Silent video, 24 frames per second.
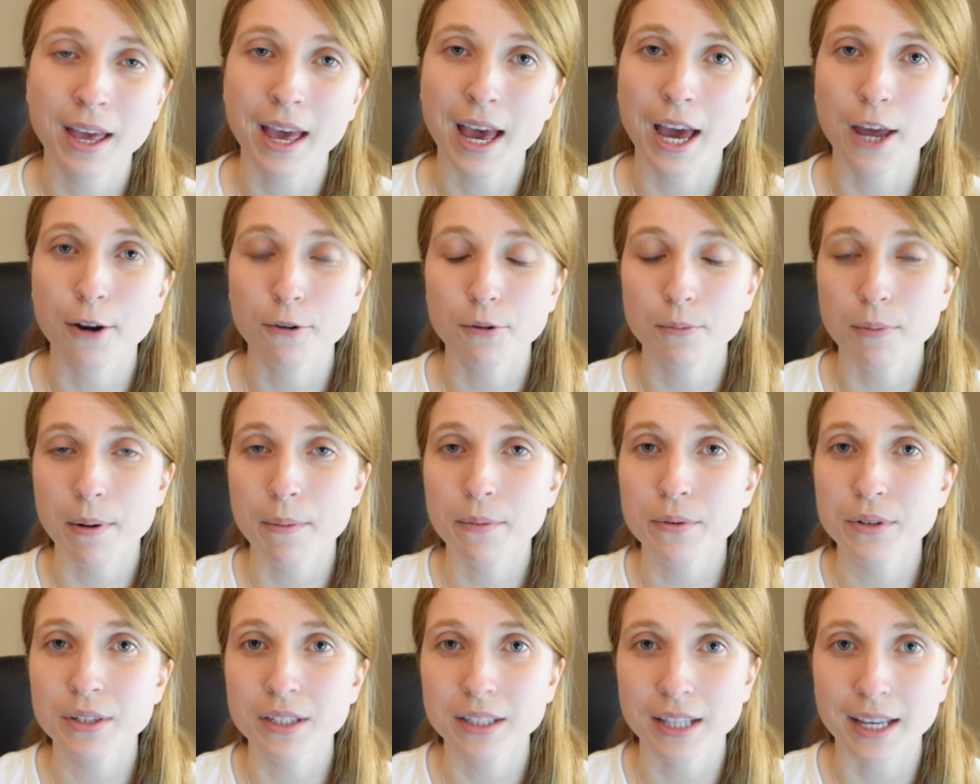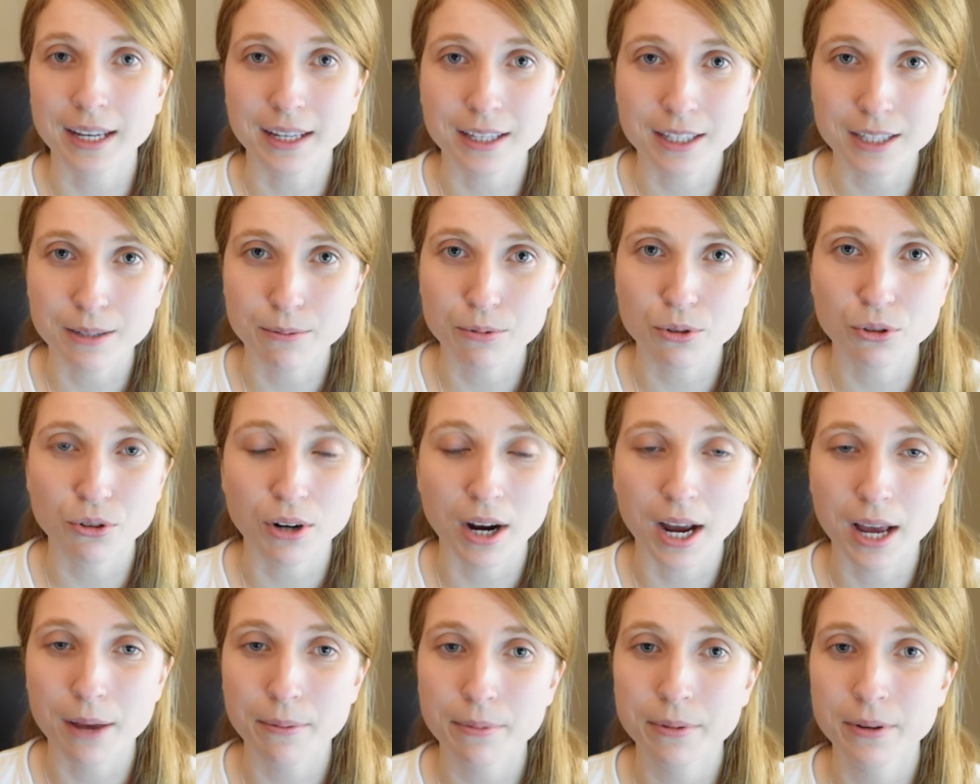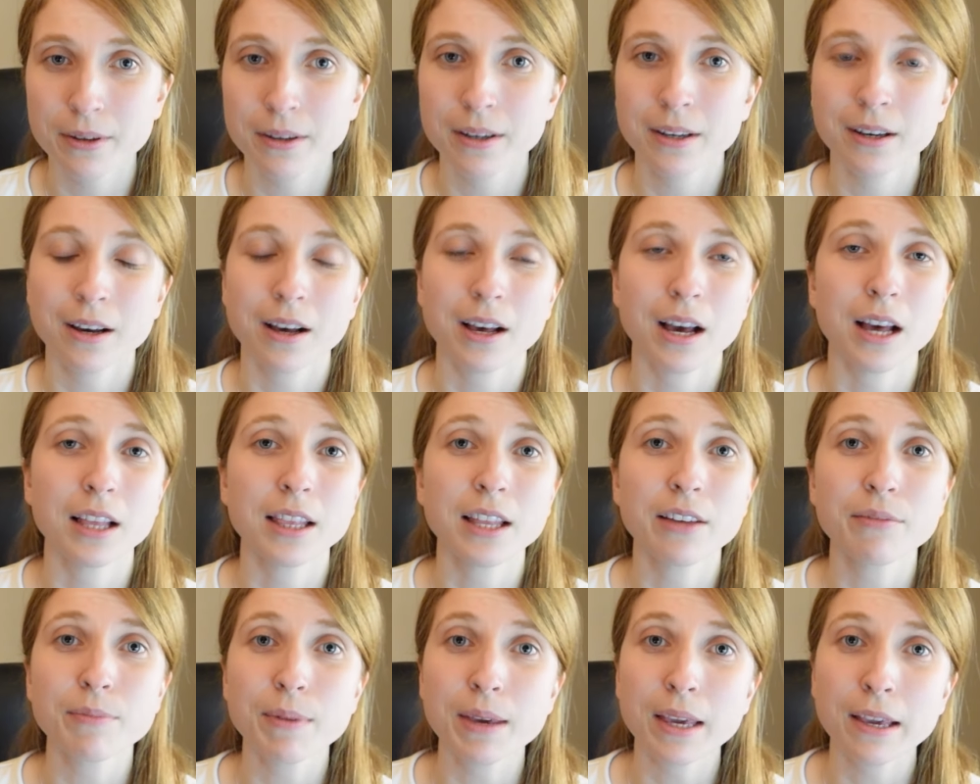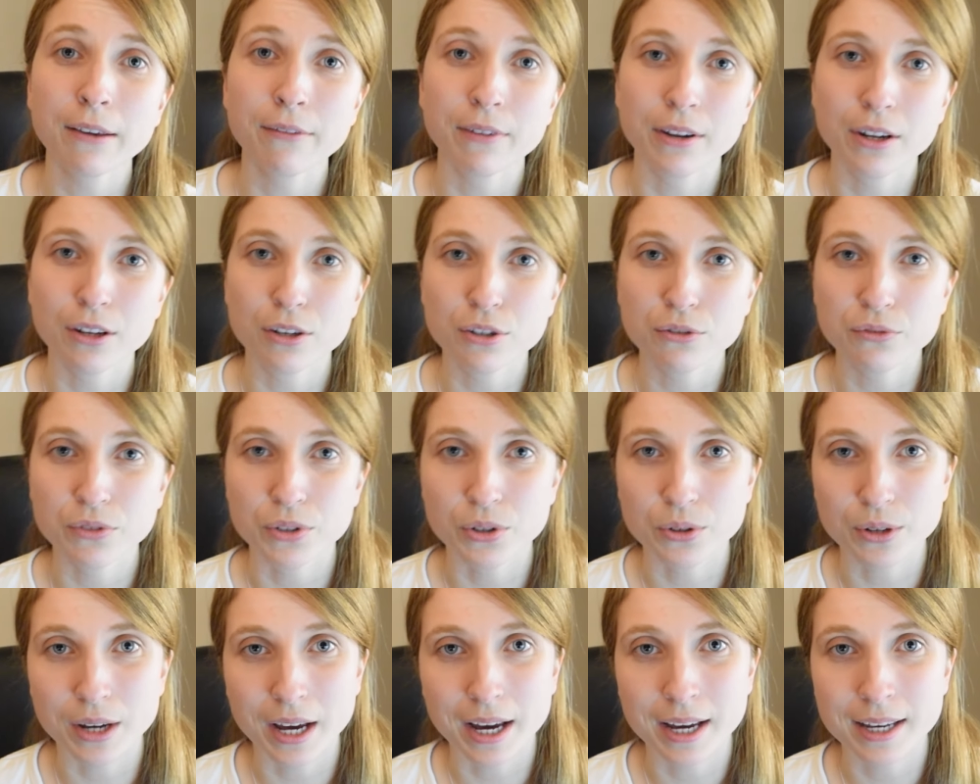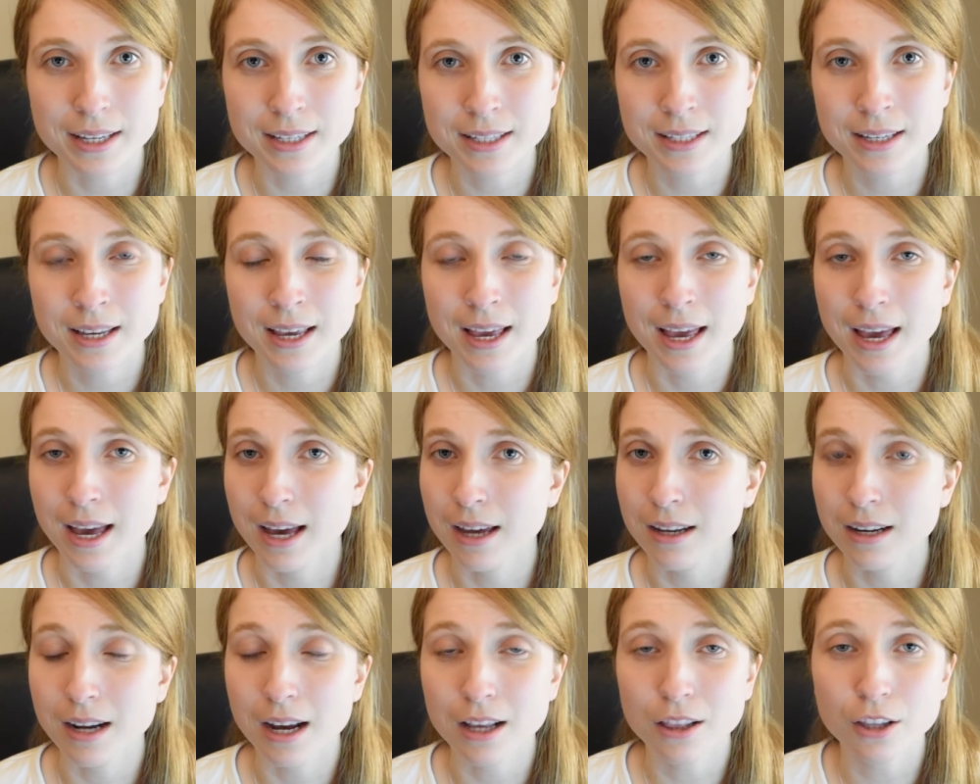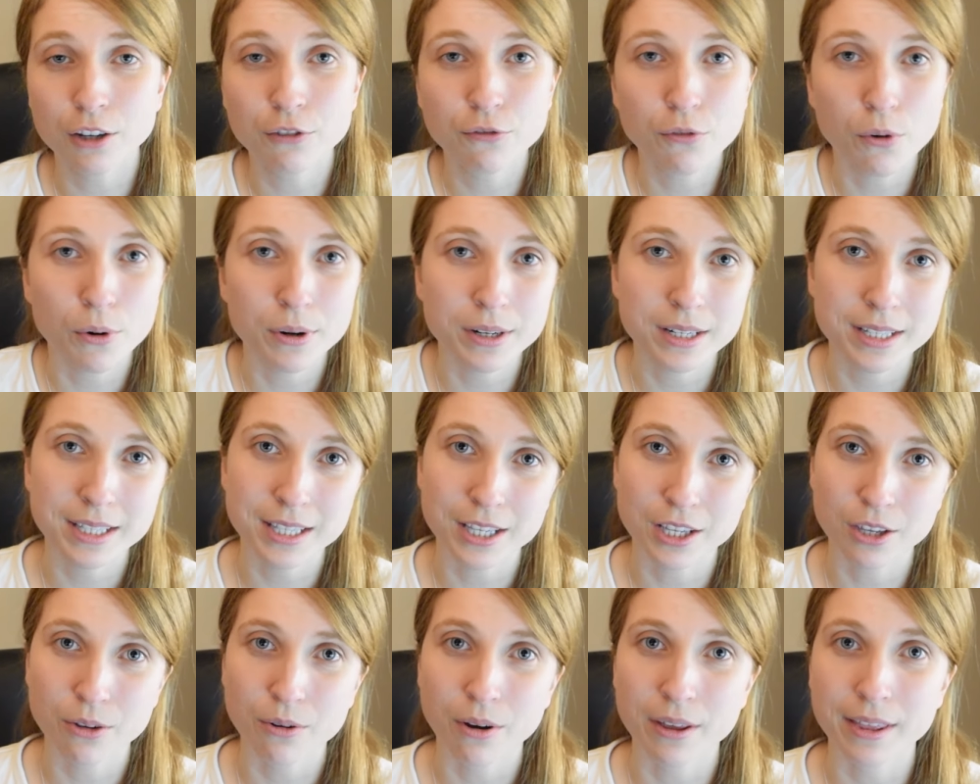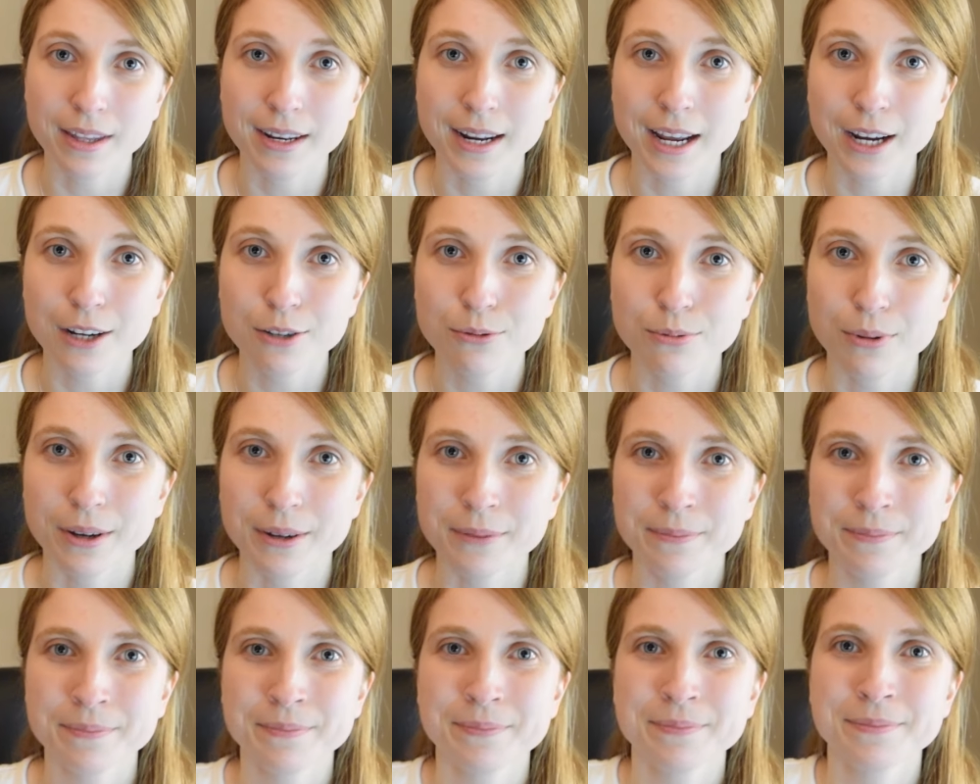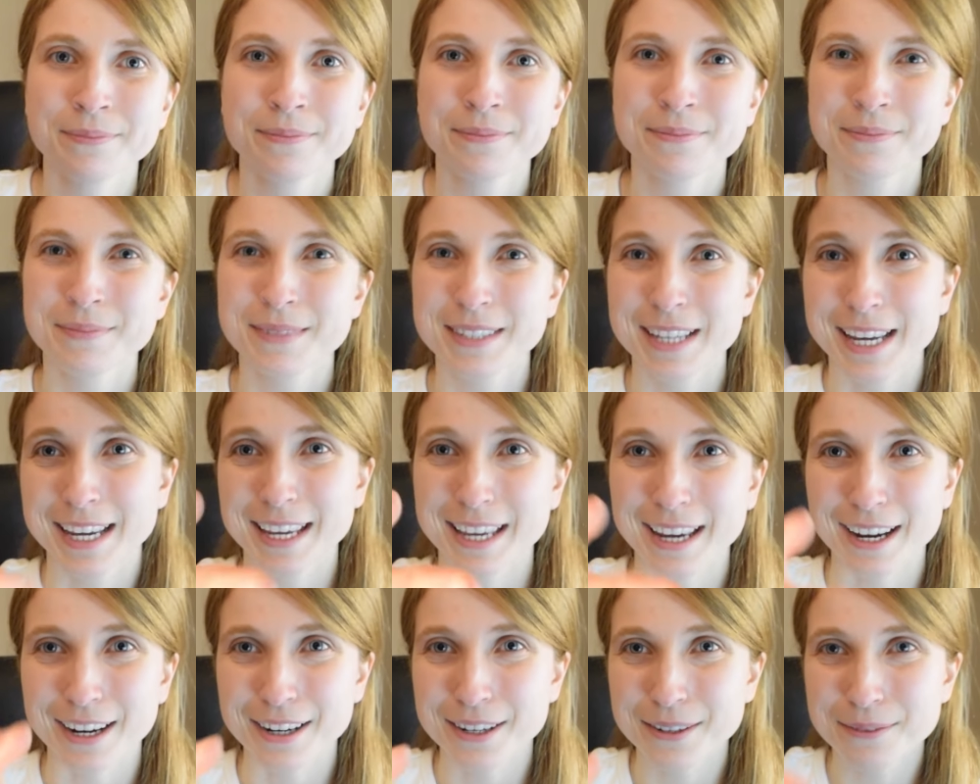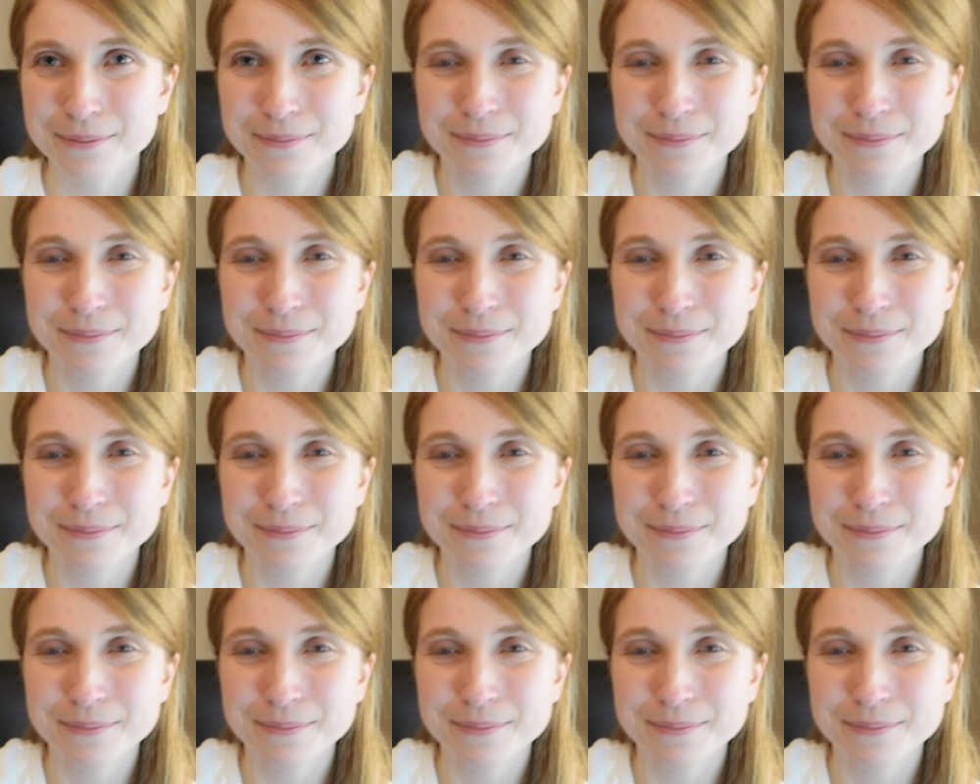and remember to like and subscribe. I love making videos for you guys, and I look forward to seeing you on the next one. Take care.